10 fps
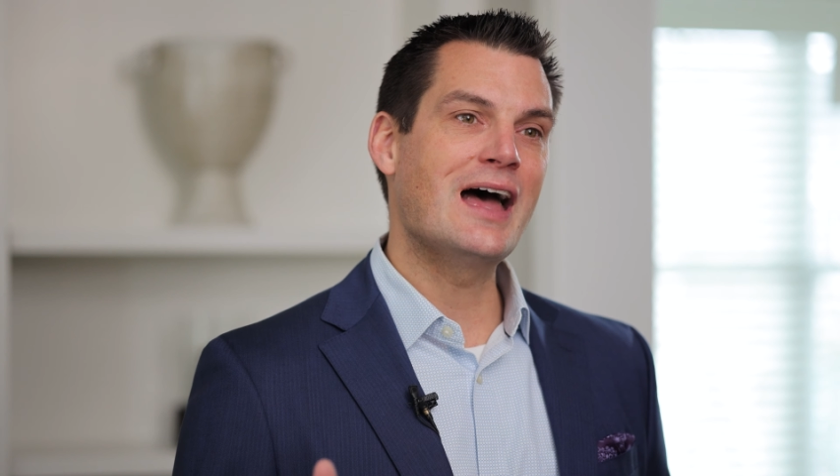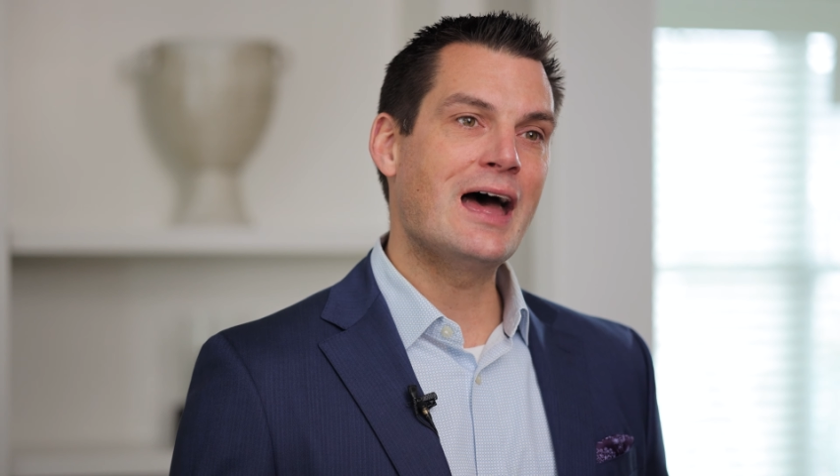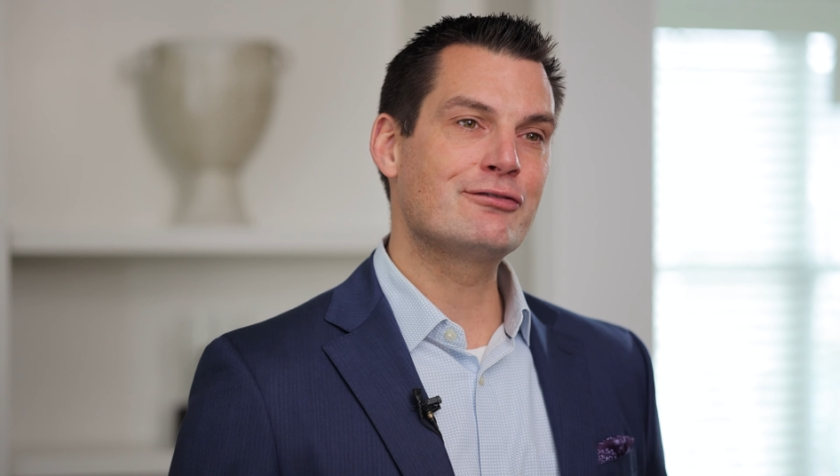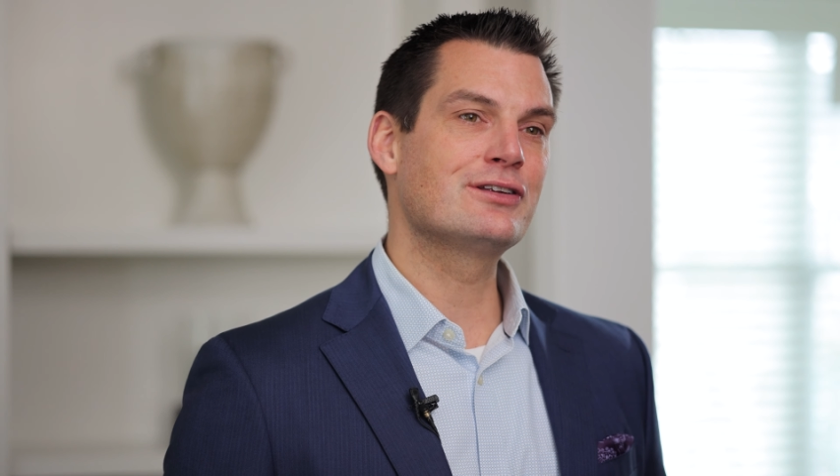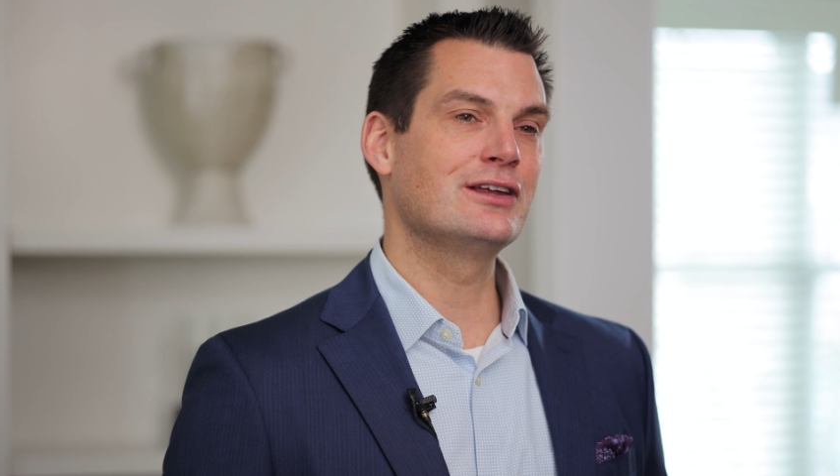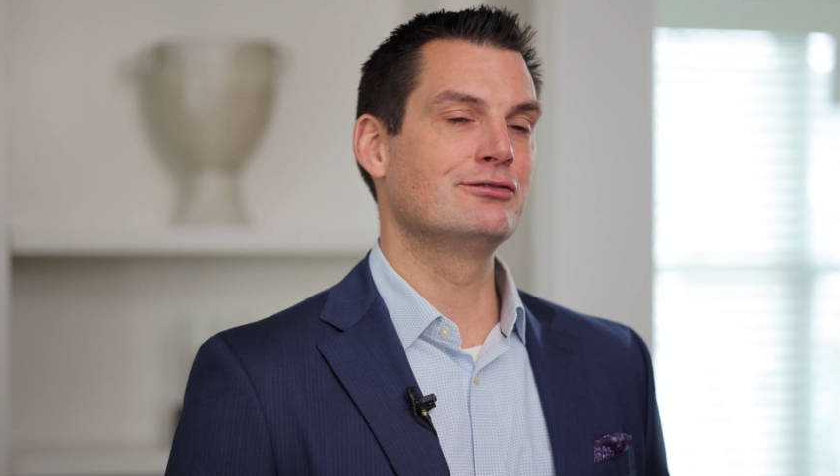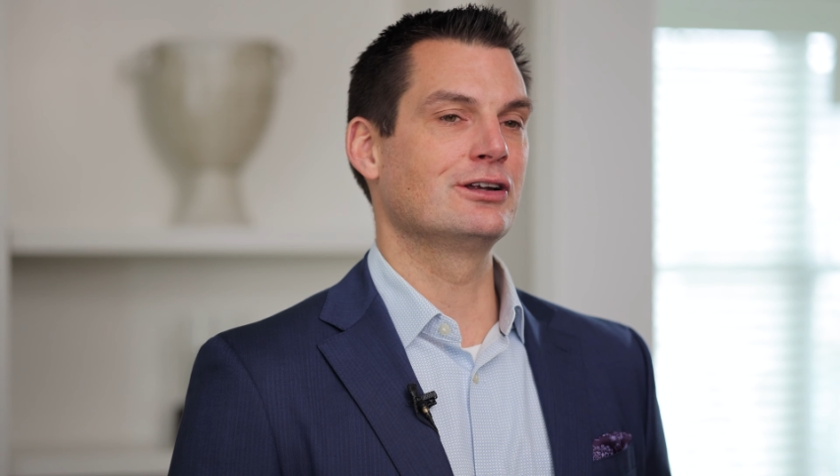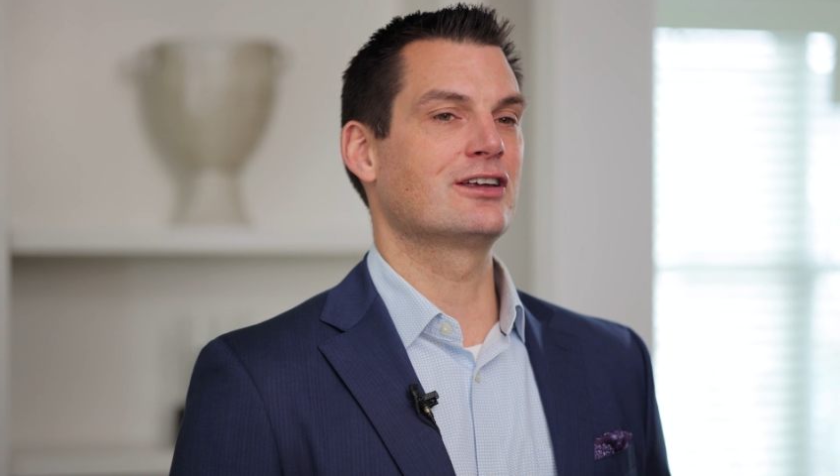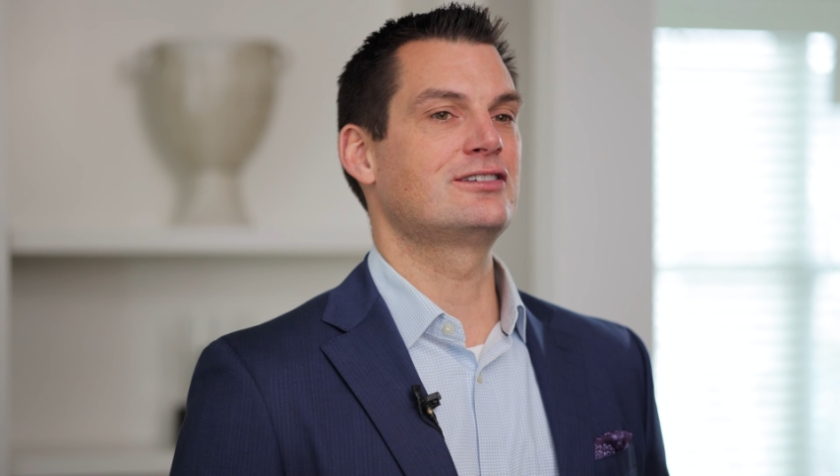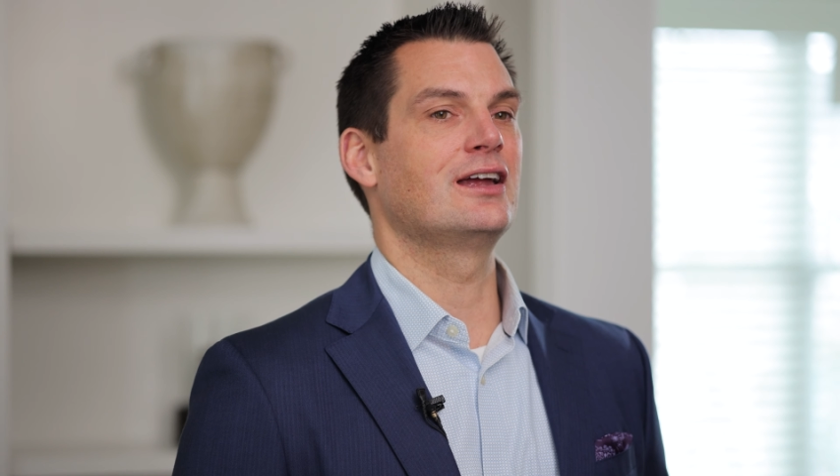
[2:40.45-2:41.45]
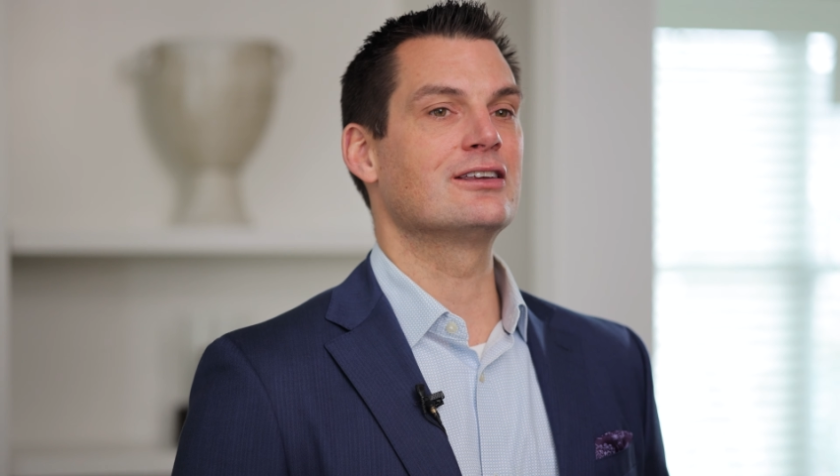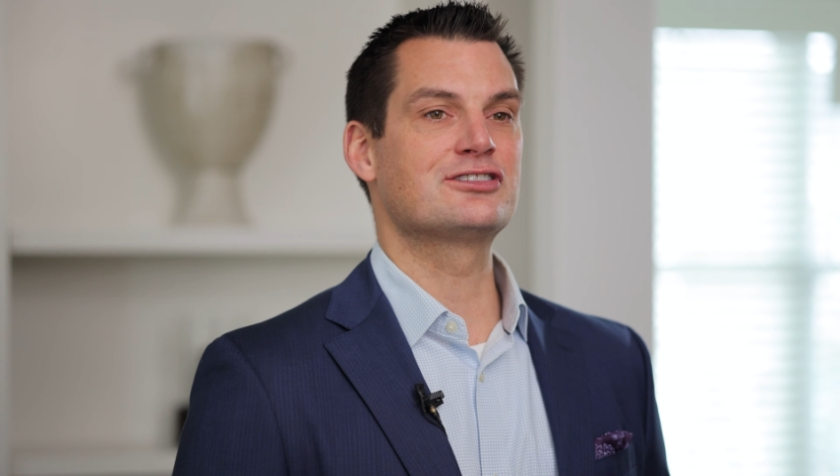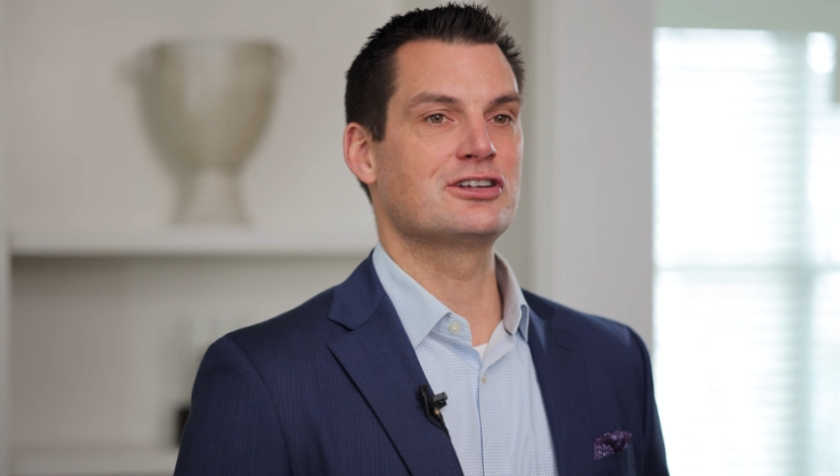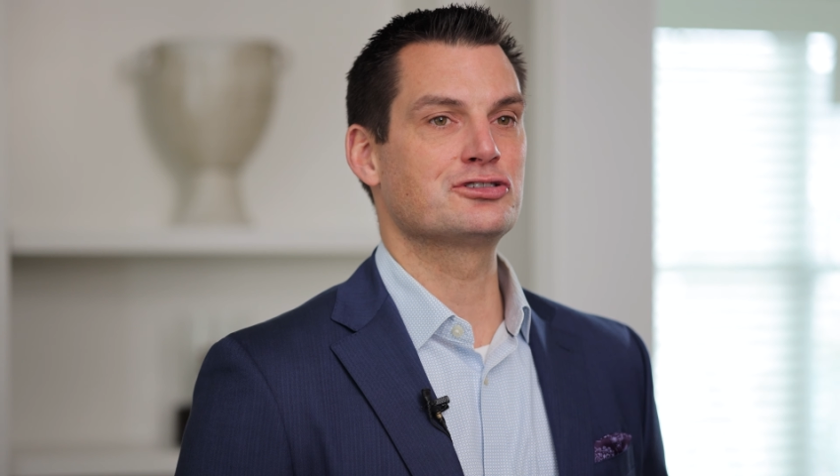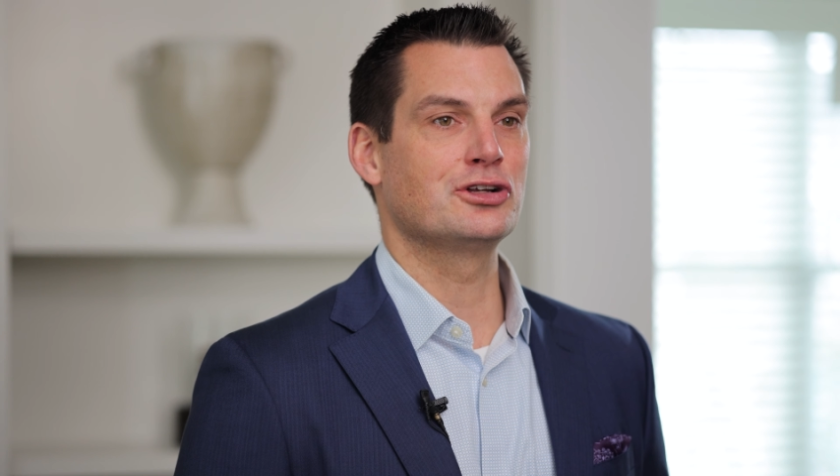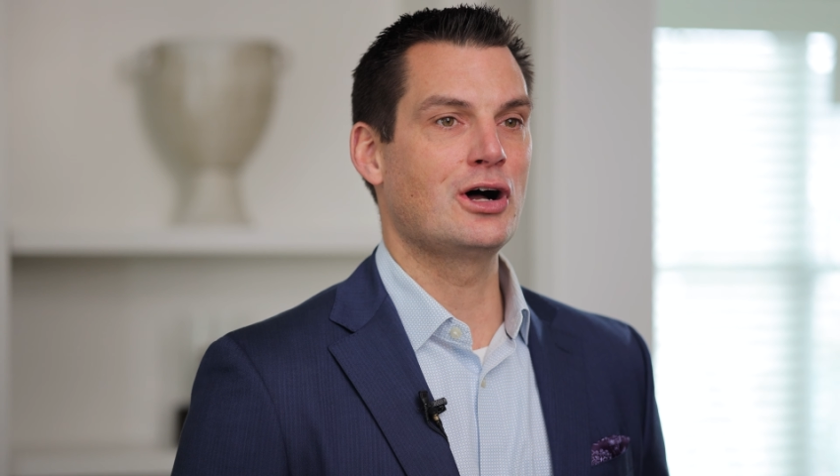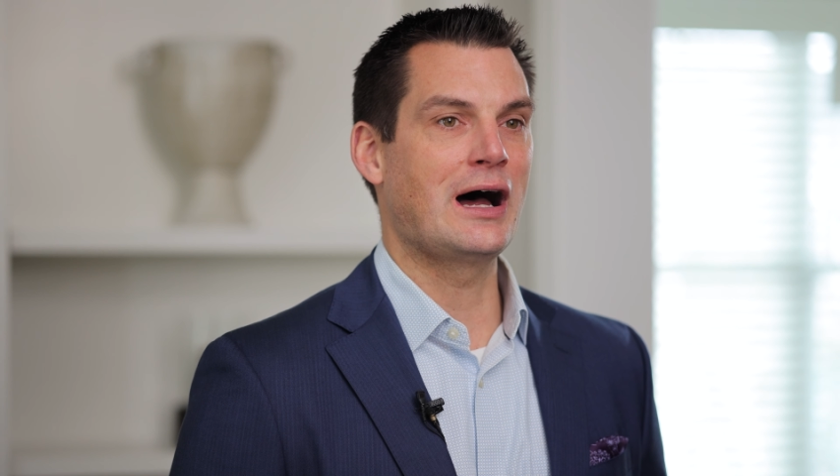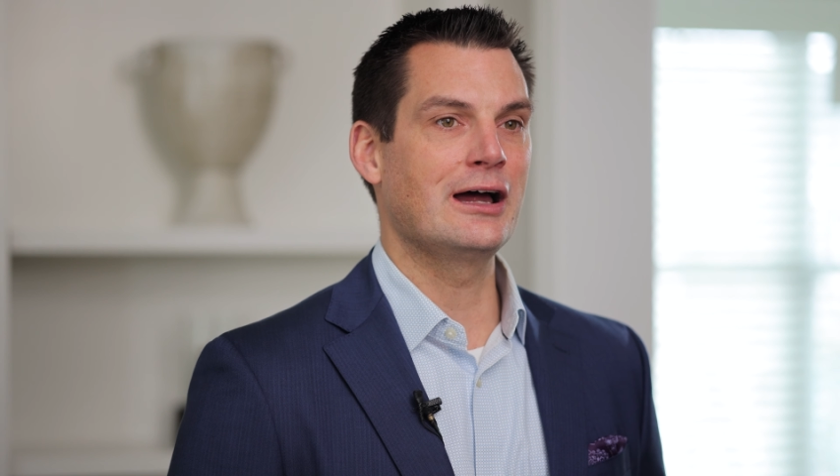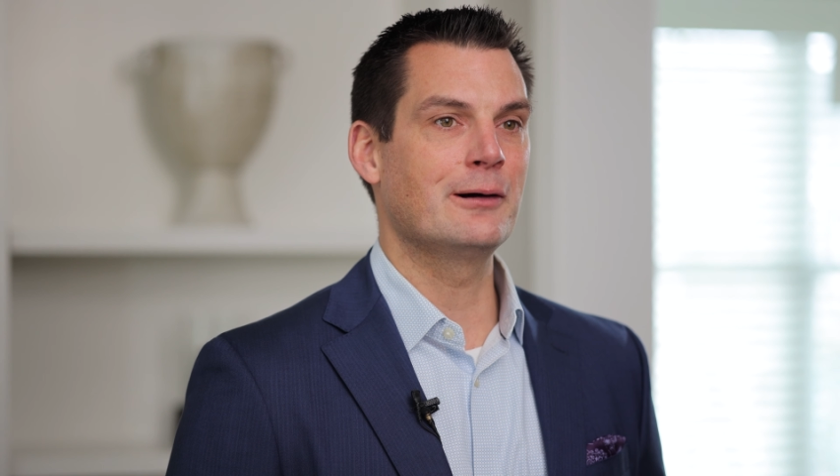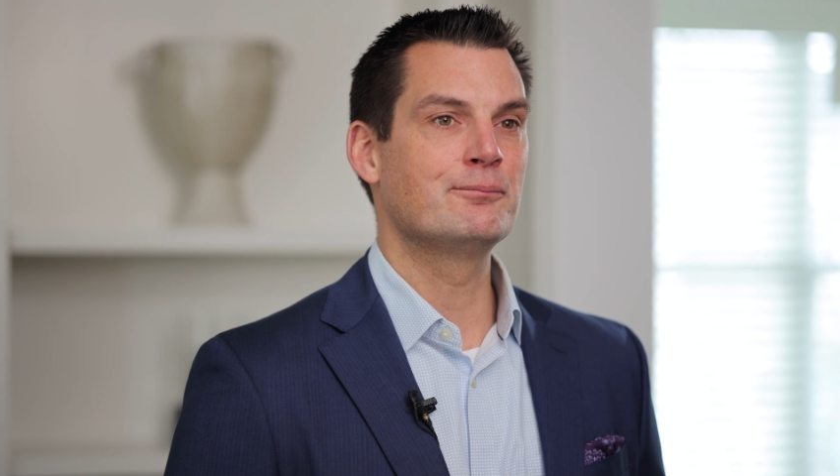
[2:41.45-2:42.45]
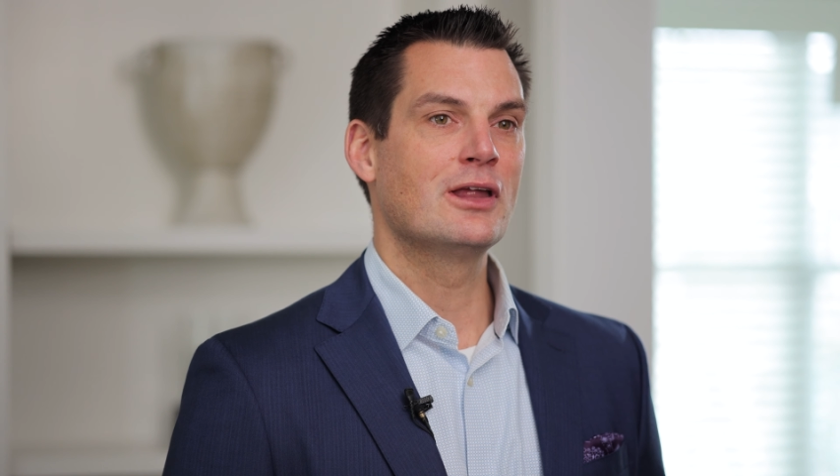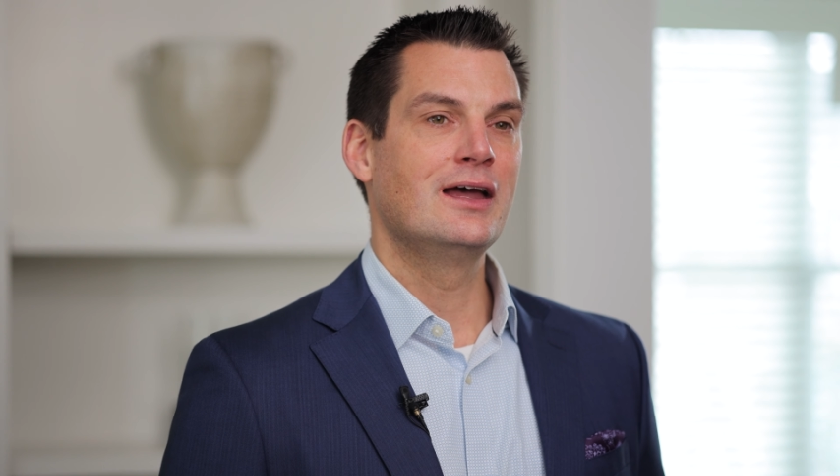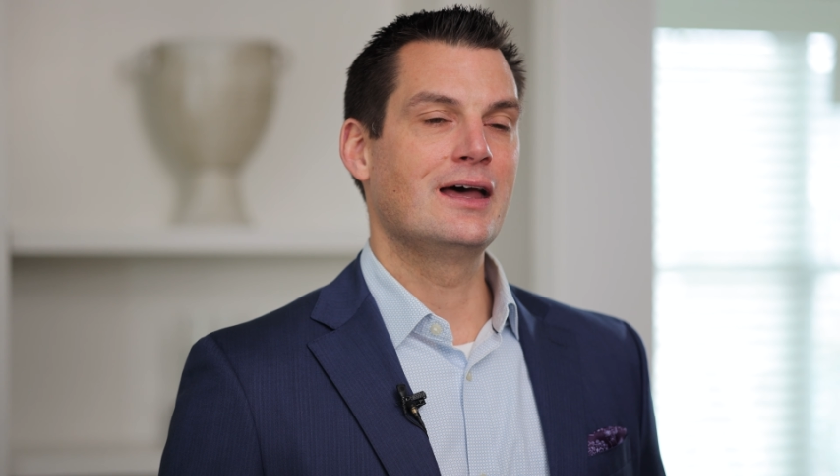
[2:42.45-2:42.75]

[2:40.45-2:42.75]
to everything real estate in Central Ohio,